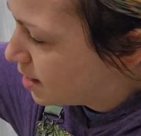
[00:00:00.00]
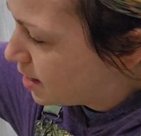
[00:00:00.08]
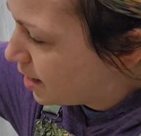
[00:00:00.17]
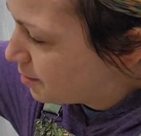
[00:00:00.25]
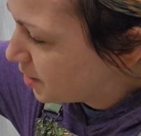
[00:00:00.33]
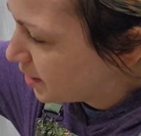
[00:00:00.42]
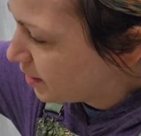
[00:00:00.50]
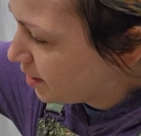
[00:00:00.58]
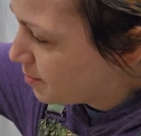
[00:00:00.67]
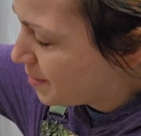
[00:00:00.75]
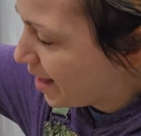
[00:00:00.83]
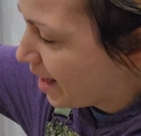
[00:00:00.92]
I'm going to
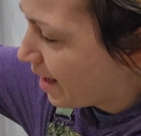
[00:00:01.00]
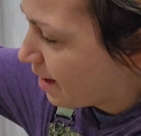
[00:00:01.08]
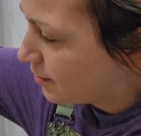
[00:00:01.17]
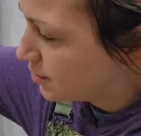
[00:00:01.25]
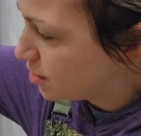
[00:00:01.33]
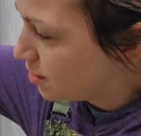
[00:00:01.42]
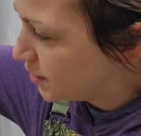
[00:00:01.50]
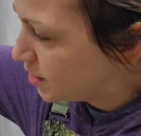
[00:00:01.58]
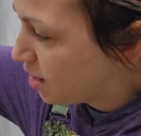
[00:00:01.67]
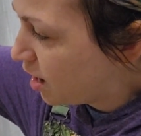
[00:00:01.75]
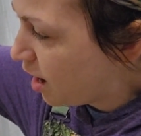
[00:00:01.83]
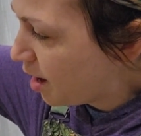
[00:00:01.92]
come out on the
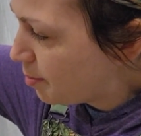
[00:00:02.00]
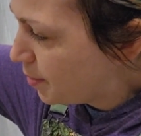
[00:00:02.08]
top.